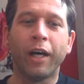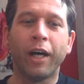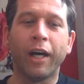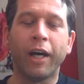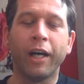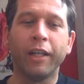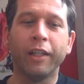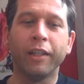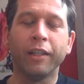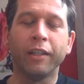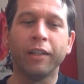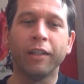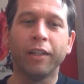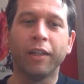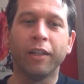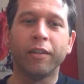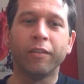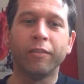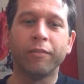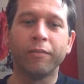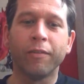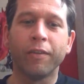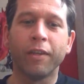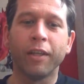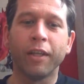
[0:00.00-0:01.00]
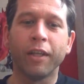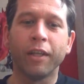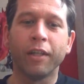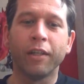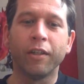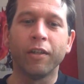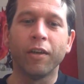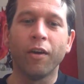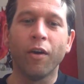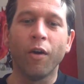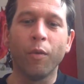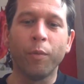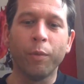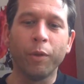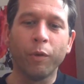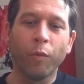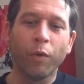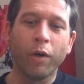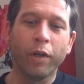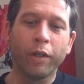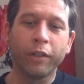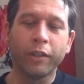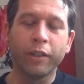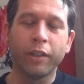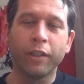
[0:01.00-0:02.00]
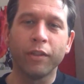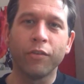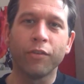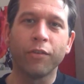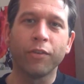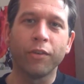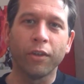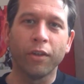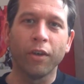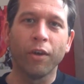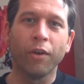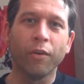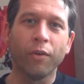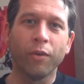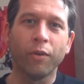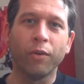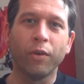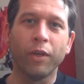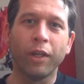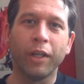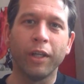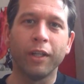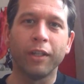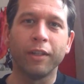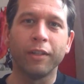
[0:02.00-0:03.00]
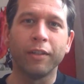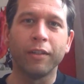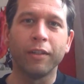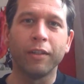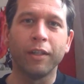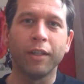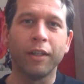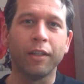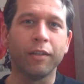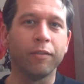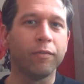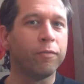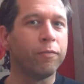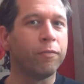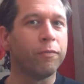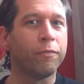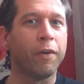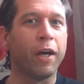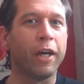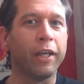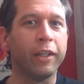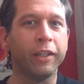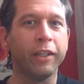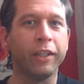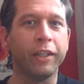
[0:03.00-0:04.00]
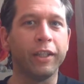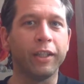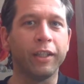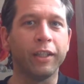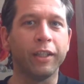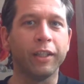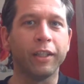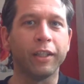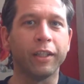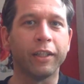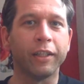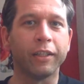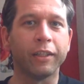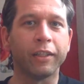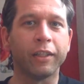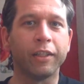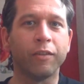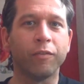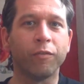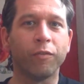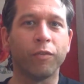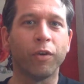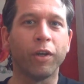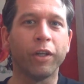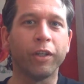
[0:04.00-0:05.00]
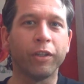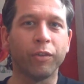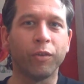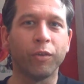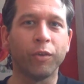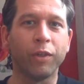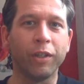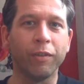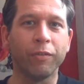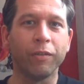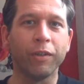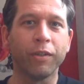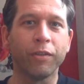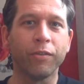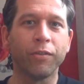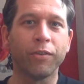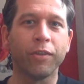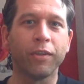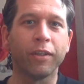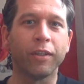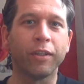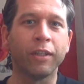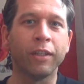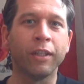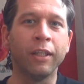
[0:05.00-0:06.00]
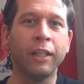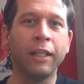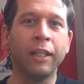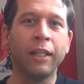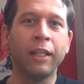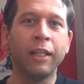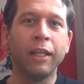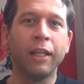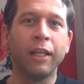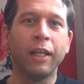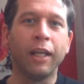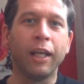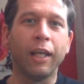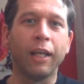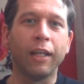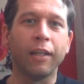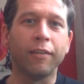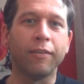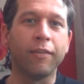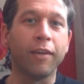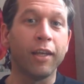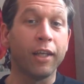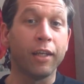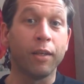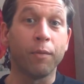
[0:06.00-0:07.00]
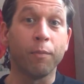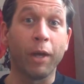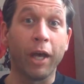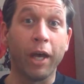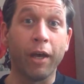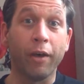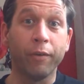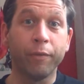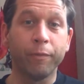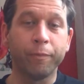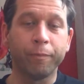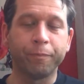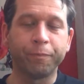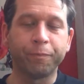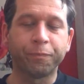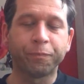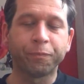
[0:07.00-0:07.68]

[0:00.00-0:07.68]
I love that ObiWan gets to go and finally confront Grievous and take him out,